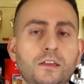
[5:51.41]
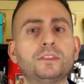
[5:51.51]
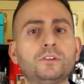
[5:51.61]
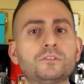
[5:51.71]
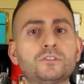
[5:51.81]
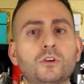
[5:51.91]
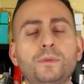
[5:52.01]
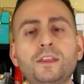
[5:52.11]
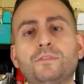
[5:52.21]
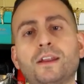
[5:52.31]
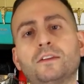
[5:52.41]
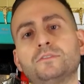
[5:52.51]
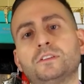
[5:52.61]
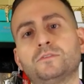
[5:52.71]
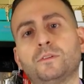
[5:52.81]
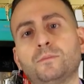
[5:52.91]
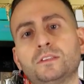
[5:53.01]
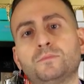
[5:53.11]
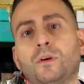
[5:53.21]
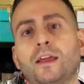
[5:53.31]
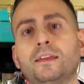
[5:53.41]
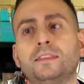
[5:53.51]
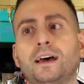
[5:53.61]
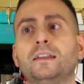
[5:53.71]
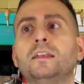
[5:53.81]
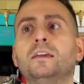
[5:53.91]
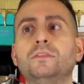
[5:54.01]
But there's so many fragrances from this brand that